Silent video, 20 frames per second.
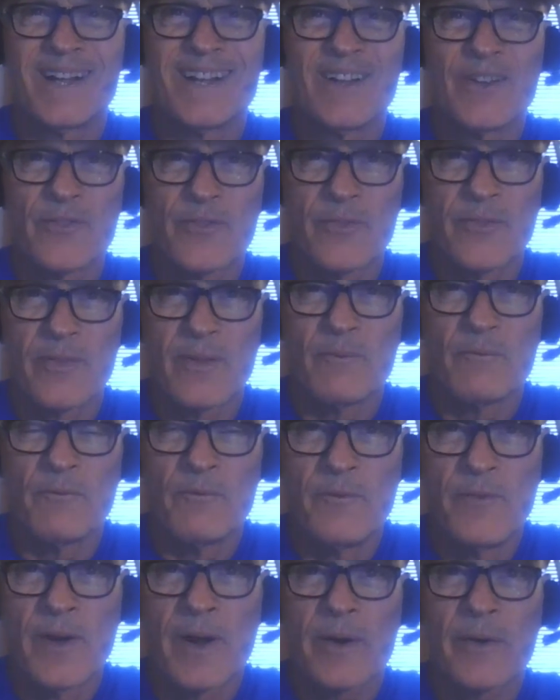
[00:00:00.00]
is
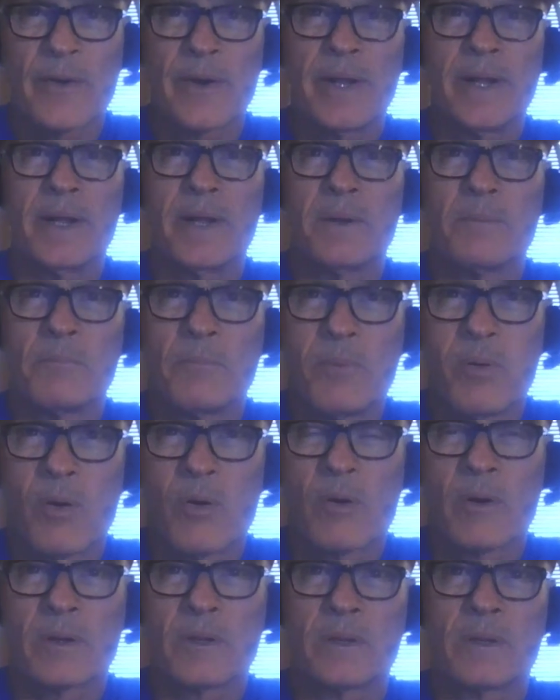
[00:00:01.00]
very
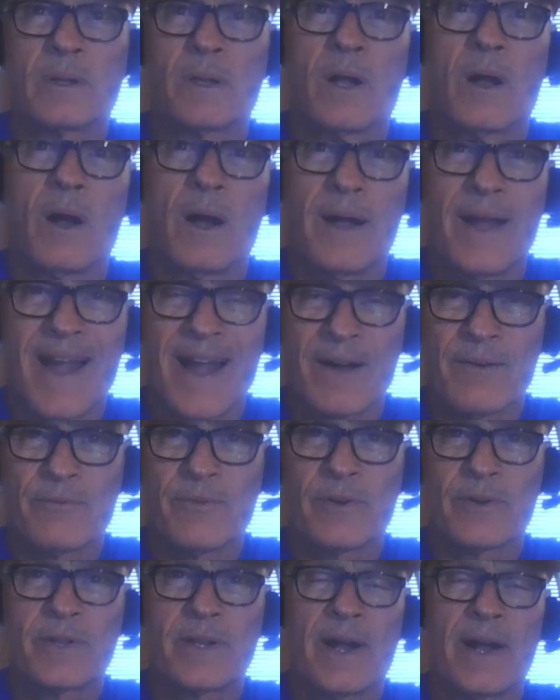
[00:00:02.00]
important
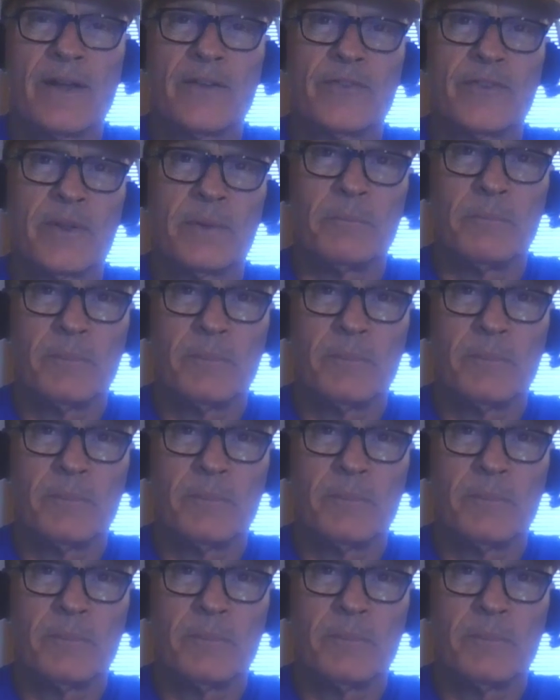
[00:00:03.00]
advertising